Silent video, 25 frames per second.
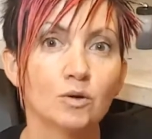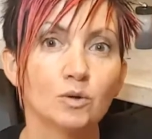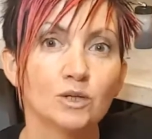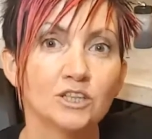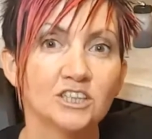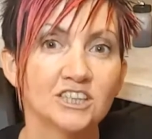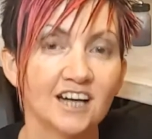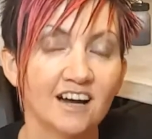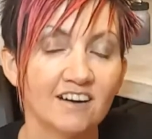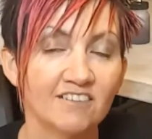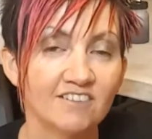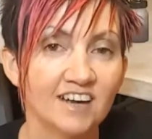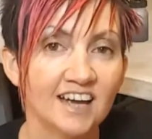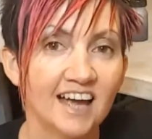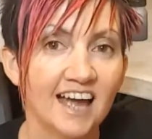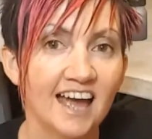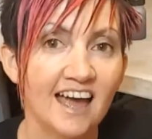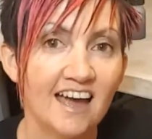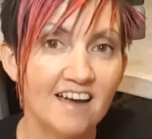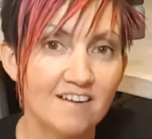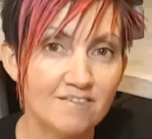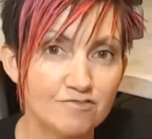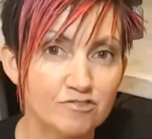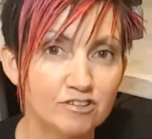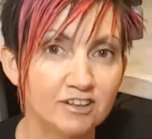which have
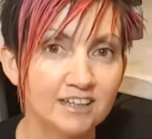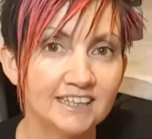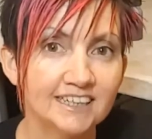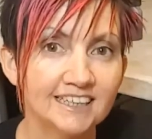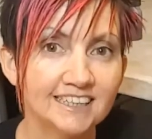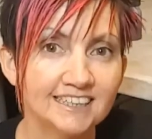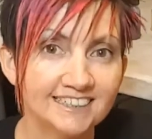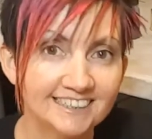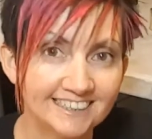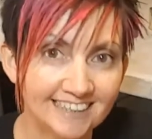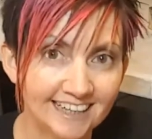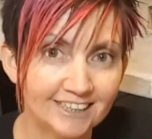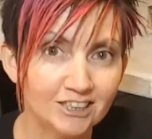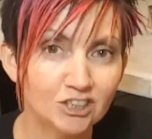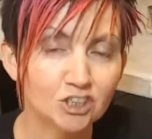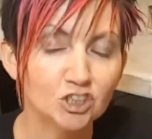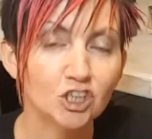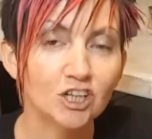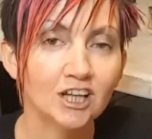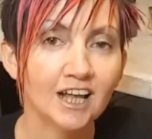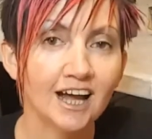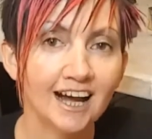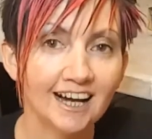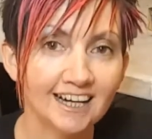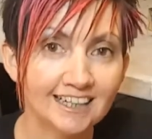every
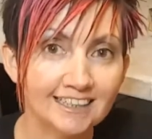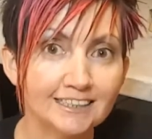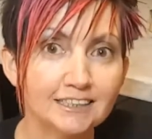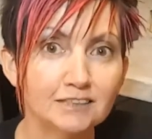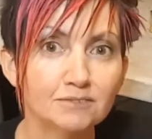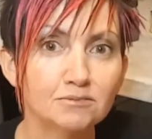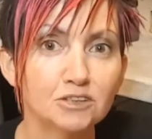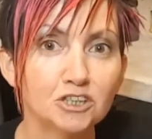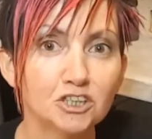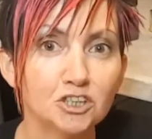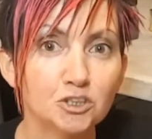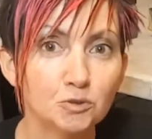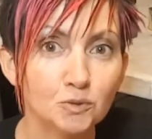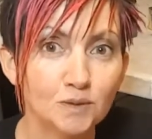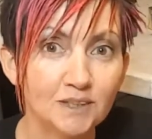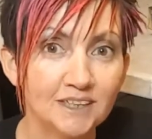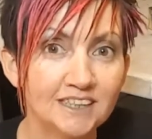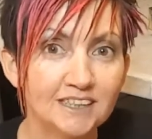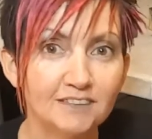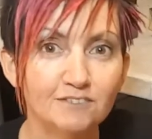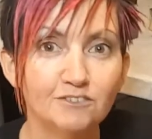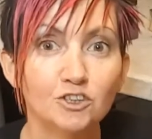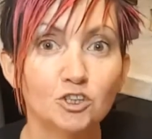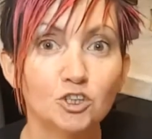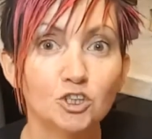essential item that you need
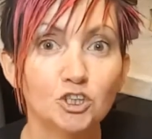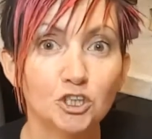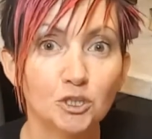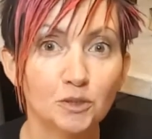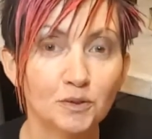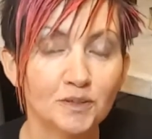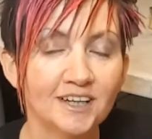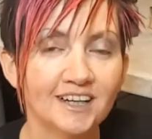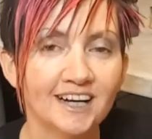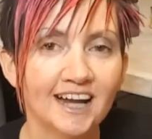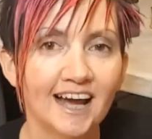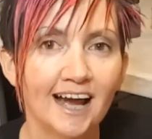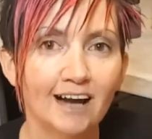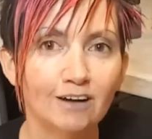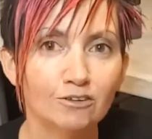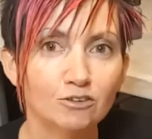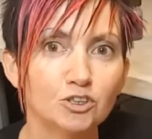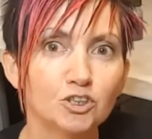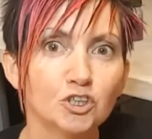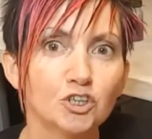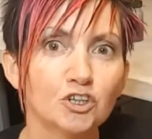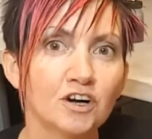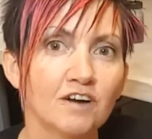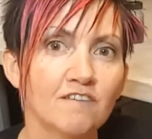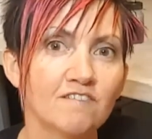if you're doing an
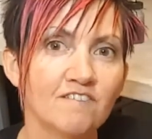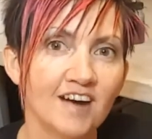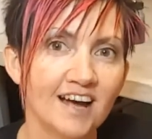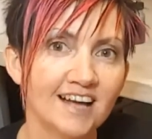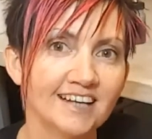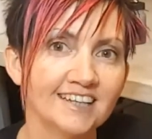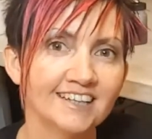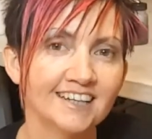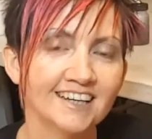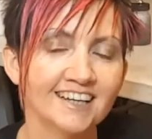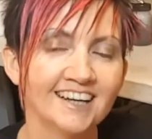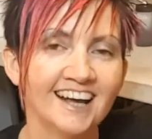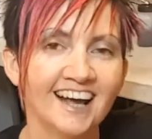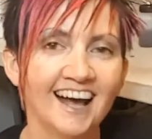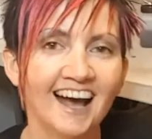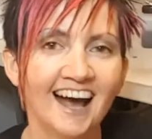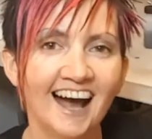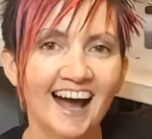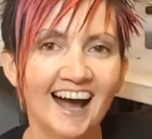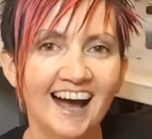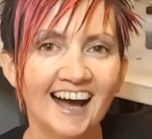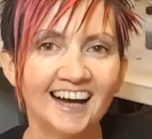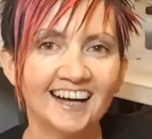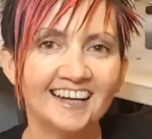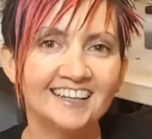outdoor event.
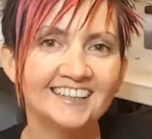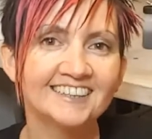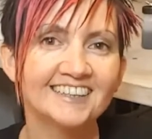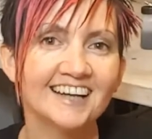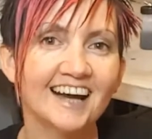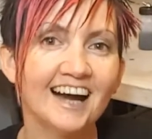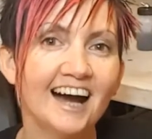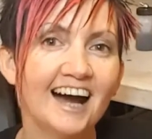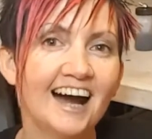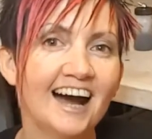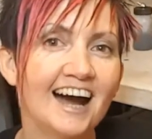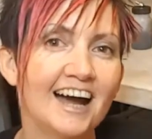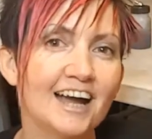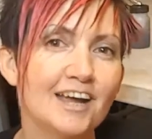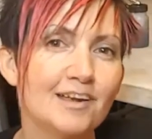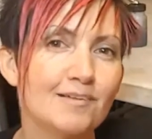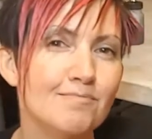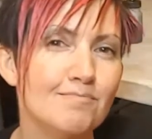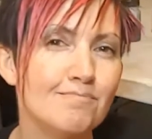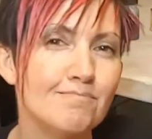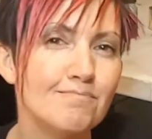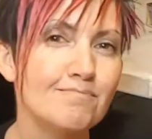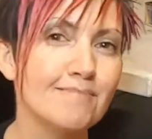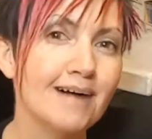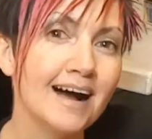And I
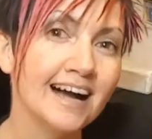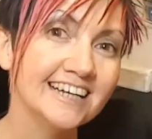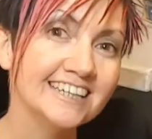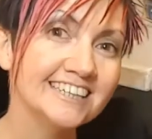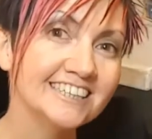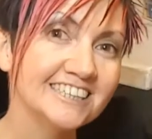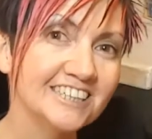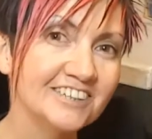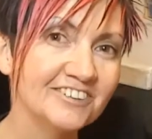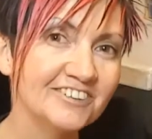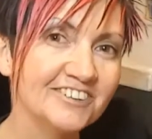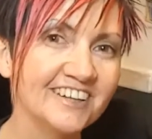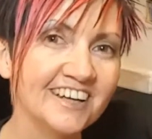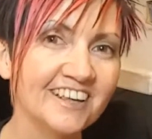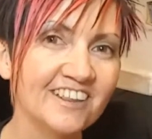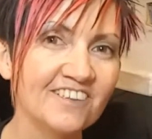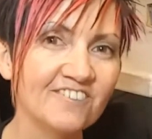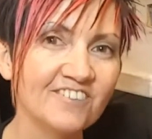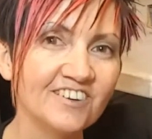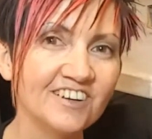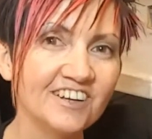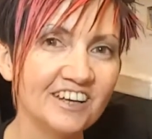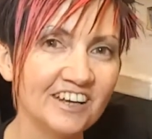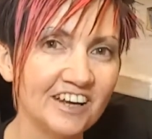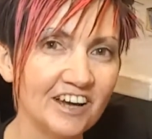might do another
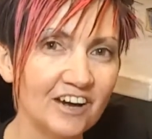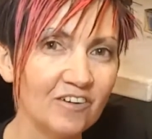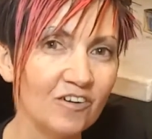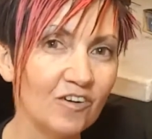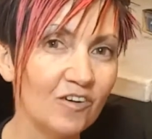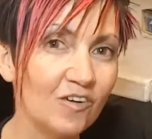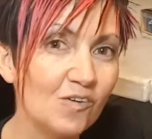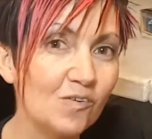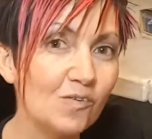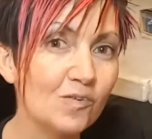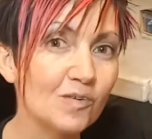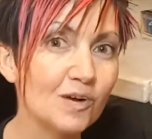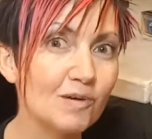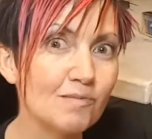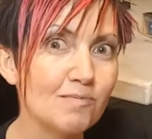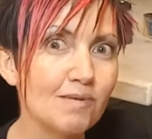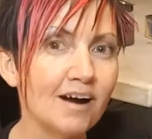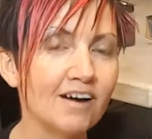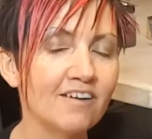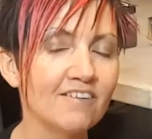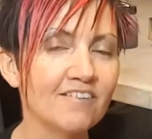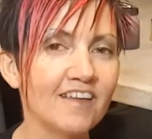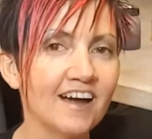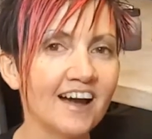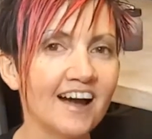video all
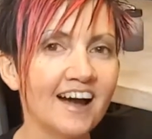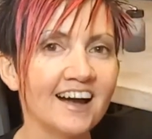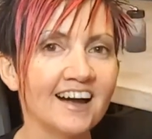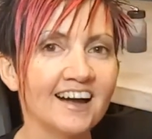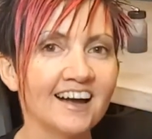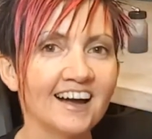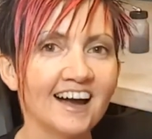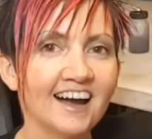about that